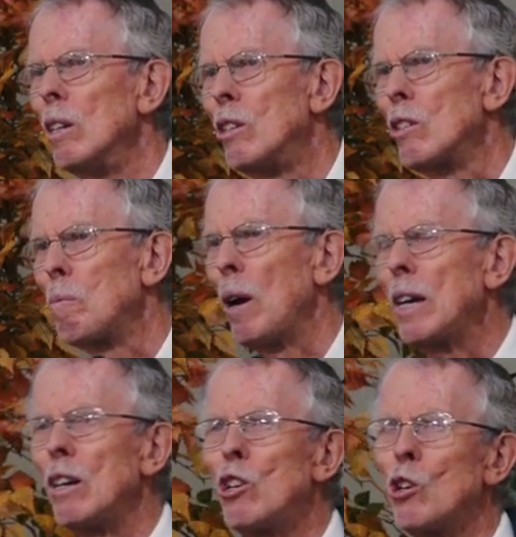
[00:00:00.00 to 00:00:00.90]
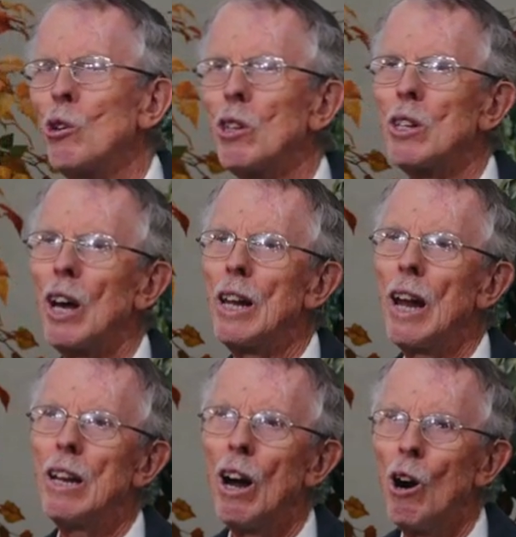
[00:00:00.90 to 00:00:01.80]
Just making sure that they
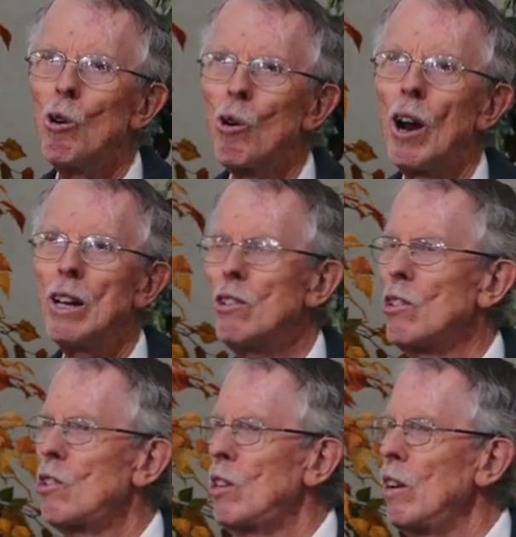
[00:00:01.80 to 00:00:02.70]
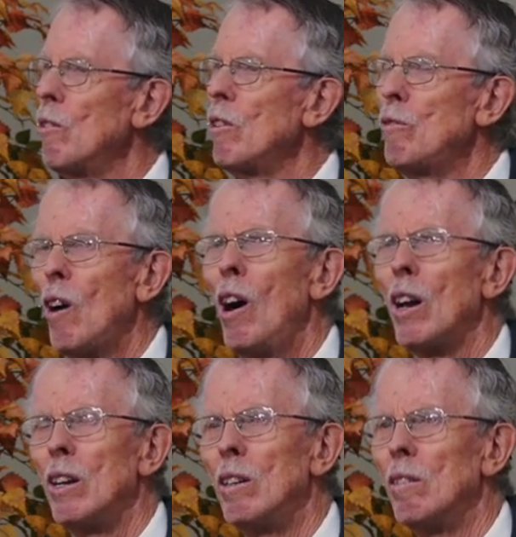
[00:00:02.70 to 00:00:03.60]
ate whole grains instead of refined.